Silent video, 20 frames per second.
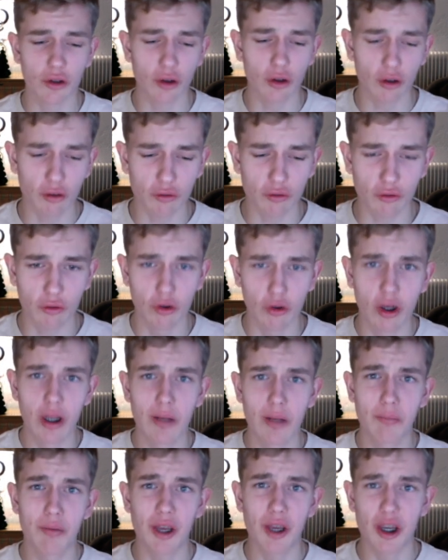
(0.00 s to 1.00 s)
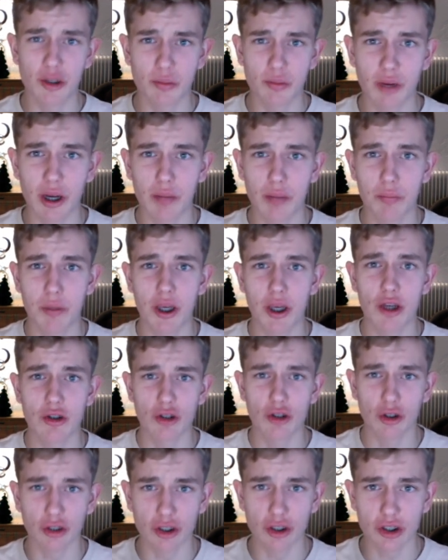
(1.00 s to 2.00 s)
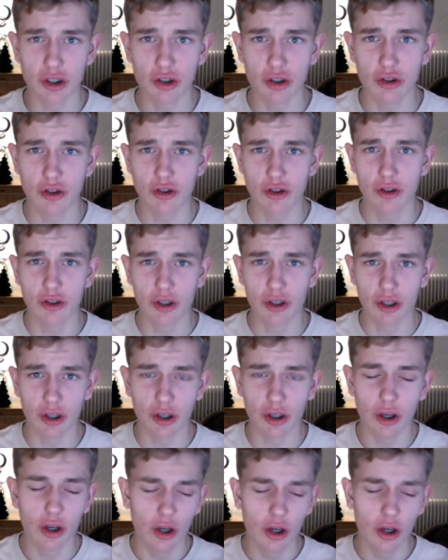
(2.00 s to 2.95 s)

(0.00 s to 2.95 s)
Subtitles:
going through page by page, honestly, just looking,